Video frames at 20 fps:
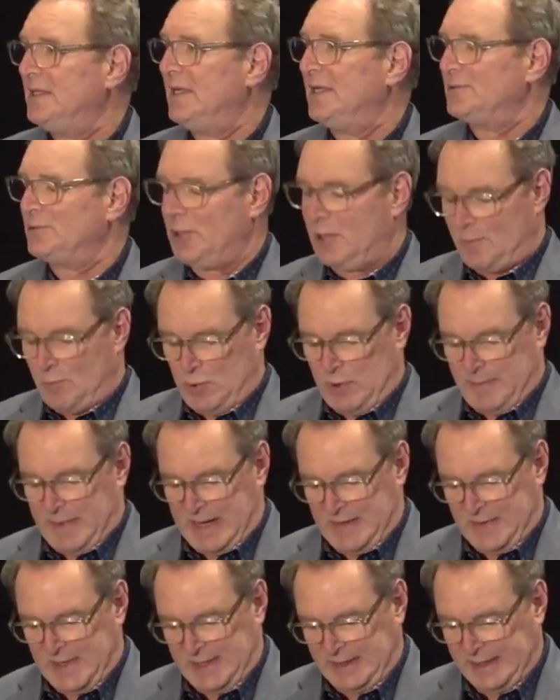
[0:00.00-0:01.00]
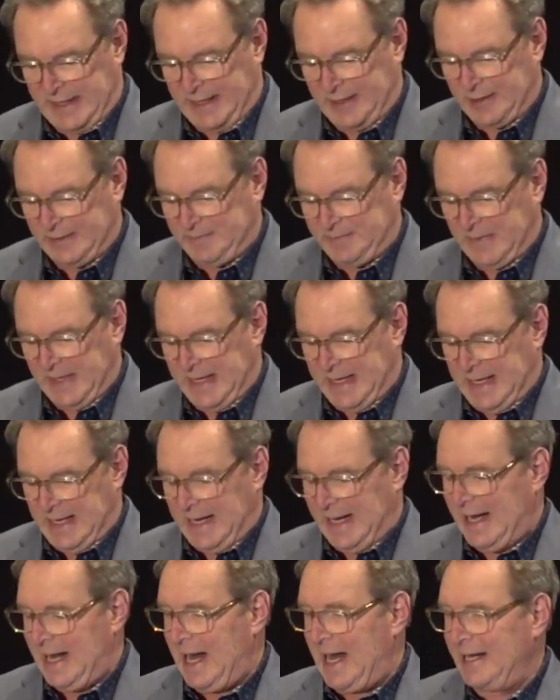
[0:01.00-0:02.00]
I'll talk more about that later.
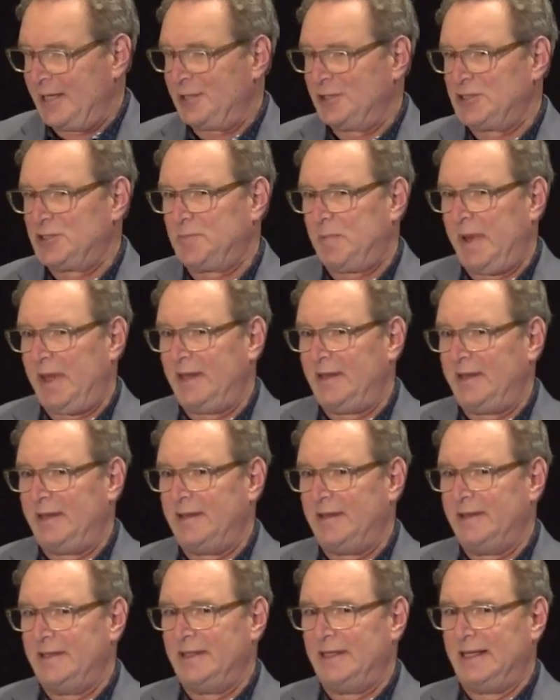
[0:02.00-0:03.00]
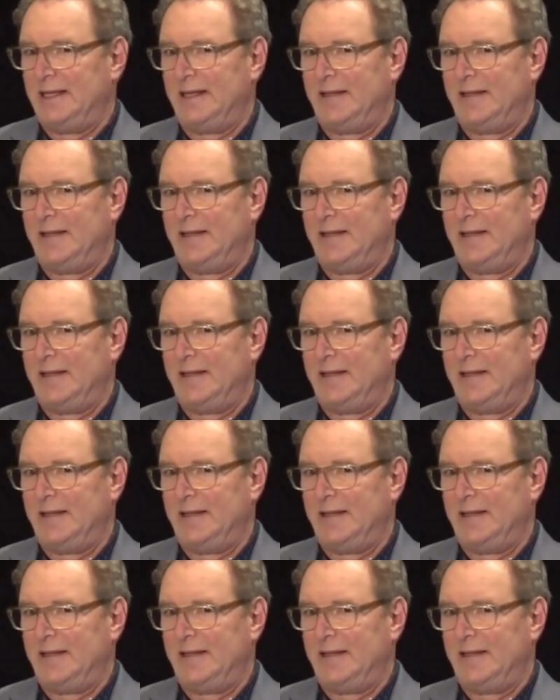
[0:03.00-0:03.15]
I could spend